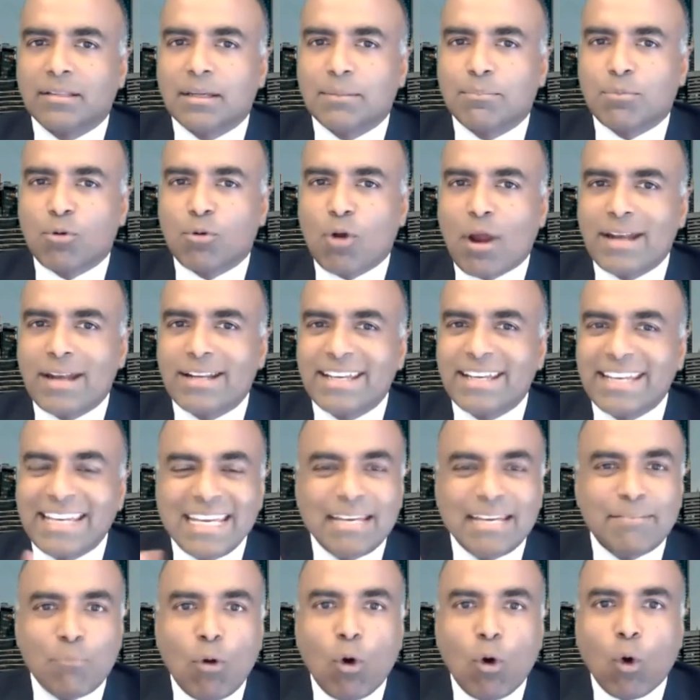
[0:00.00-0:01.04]
brand
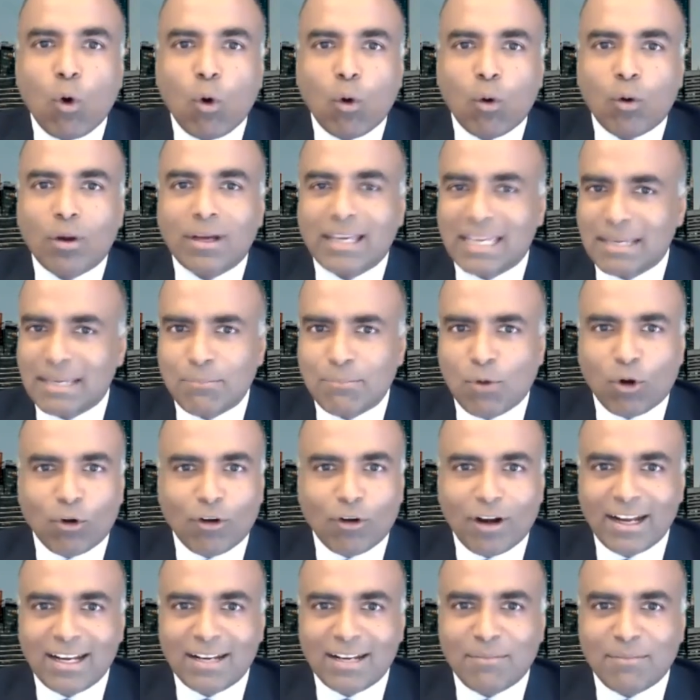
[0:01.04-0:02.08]
Kimo,
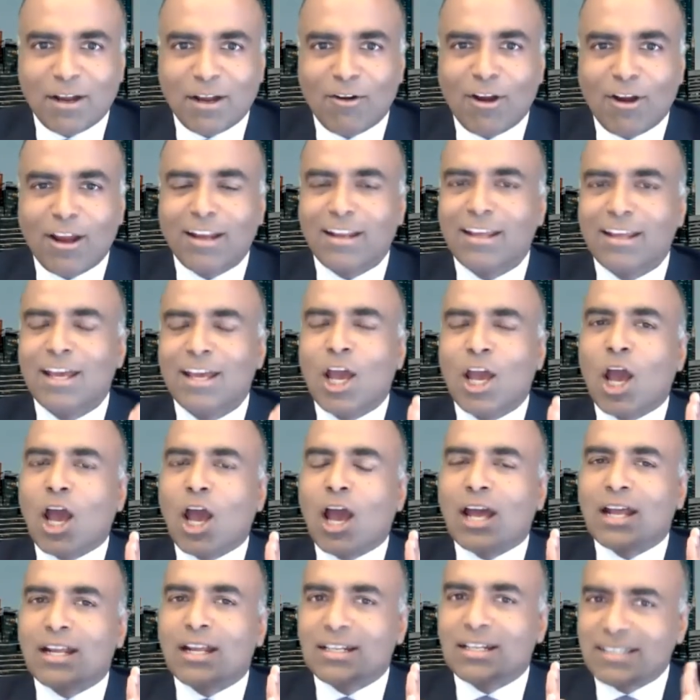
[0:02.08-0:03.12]
right? Am I right?
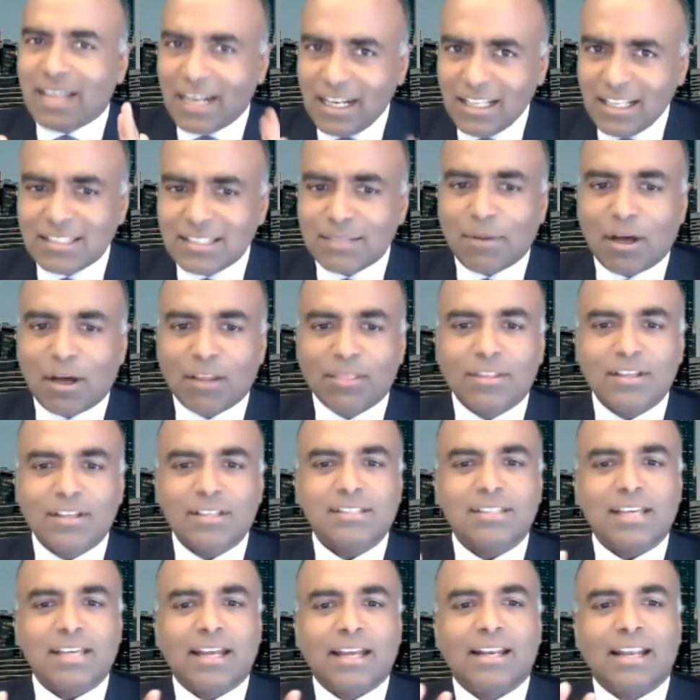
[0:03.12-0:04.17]
Tell us about
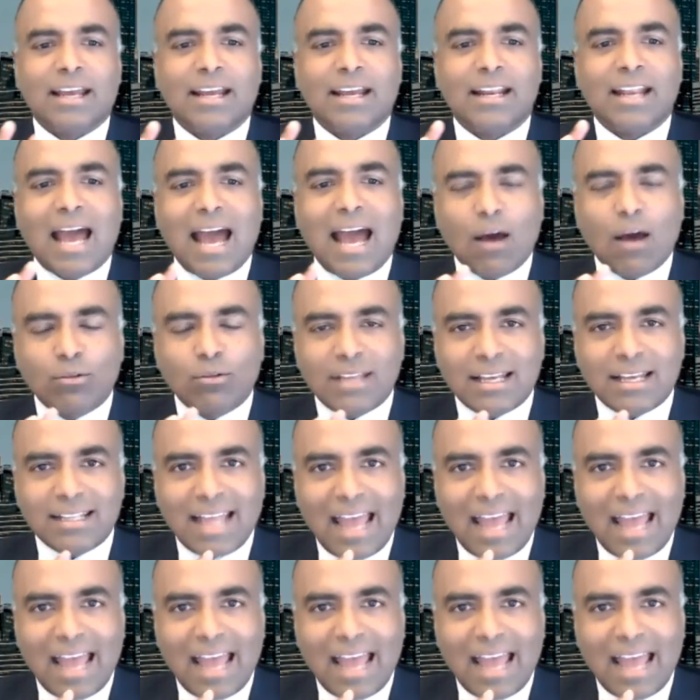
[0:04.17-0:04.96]
this and how that